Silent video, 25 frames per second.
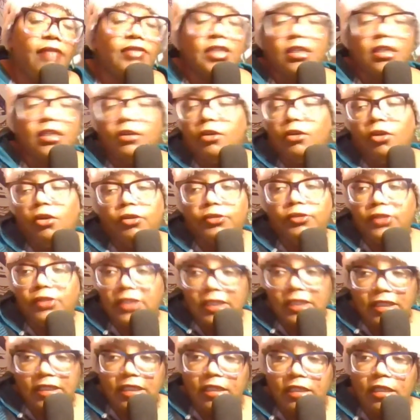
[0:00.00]
said it all
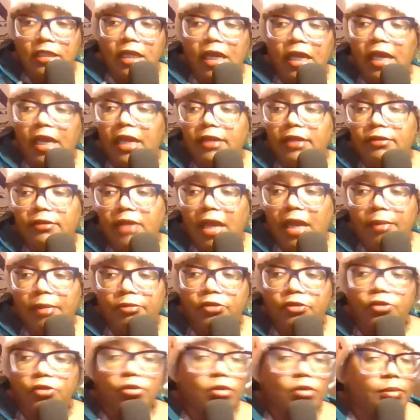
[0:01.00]
season, I, I
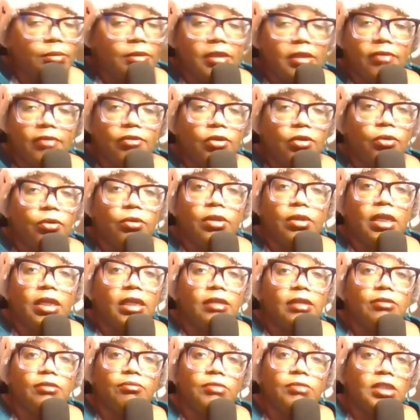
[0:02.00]
truly believe the only
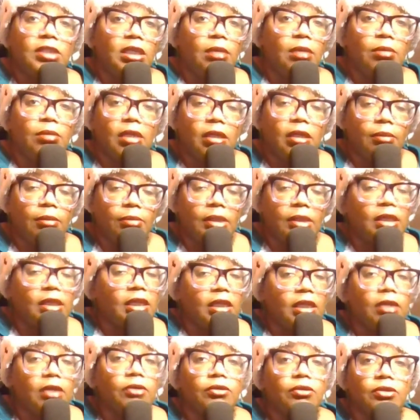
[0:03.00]
team that can beat the
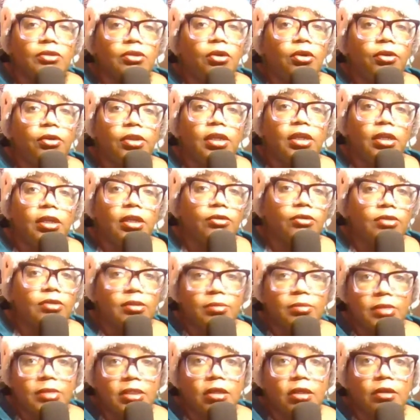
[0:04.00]
Eagles are the Eagles
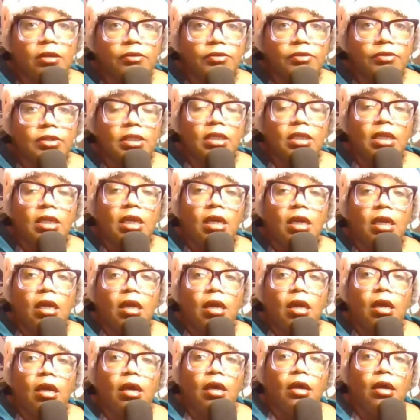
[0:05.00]
themselves.
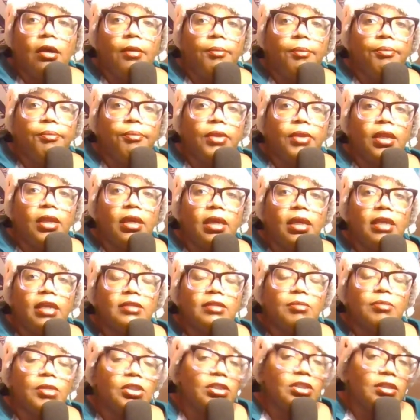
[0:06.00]
Um, as
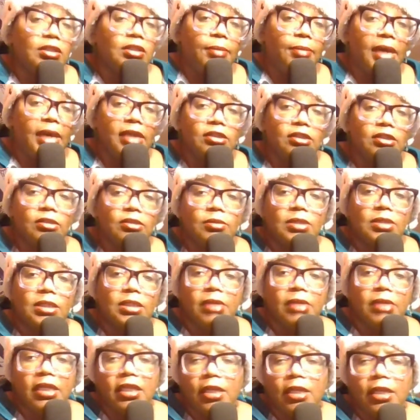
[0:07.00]
much as the matchups seemed
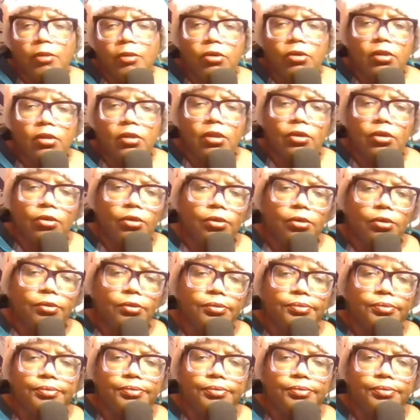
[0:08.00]
like they were a little